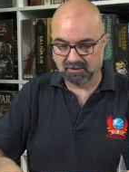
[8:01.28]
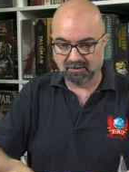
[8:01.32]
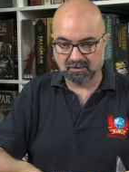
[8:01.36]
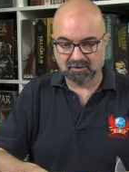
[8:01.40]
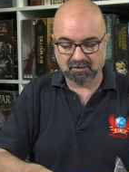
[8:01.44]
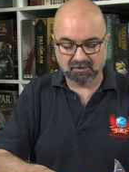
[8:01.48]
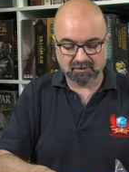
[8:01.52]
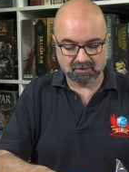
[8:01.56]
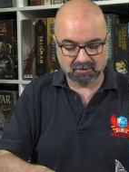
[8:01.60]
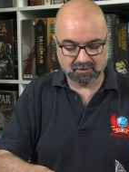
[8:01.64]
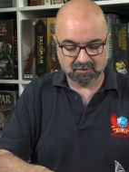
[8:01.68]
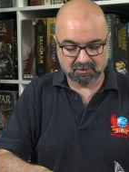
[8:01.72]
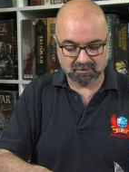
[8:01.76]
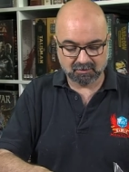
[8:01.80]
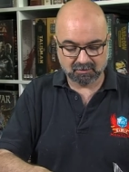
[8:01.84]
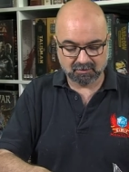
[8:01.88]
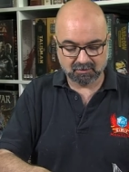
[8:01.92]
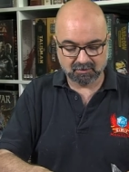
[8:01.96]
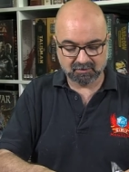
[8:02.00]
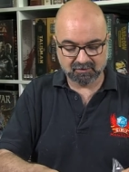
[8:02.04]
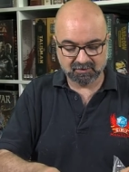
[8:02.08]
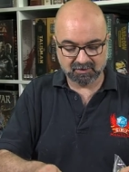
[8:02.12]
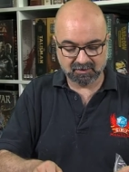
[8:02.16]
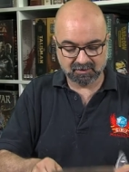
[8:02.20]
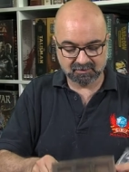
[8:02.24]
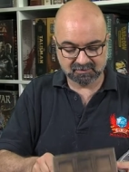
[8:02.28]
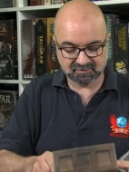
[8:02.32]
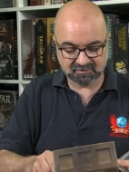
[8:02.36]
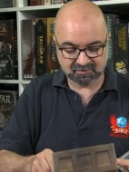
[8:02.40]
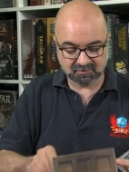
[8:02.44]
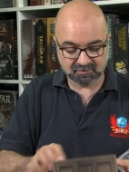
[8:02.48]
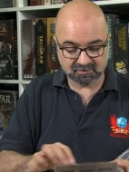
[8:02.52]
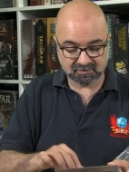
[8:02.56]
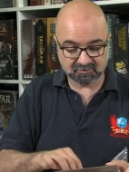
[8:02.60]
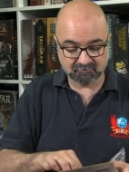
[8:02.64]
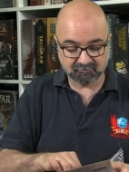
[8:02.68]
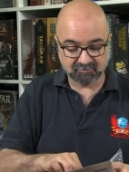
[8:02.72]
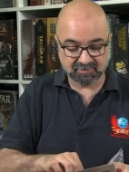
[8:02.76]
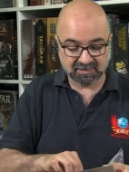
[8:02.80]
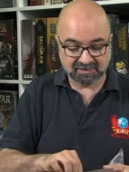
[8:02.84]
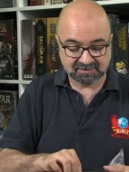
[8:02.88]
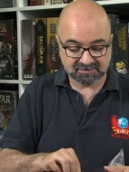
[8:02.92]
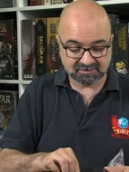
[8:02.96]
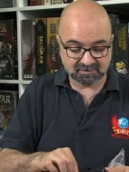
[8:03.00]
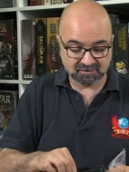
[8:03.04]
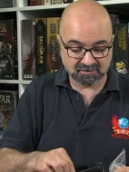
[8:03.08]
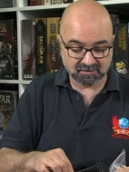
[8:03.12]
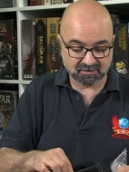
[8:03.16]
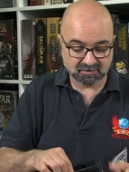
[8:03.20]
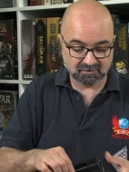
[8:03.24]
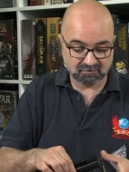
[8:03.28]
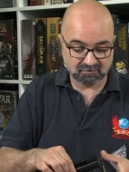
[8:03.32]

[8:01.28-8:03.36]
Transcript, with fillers: Uh, the insert plastic,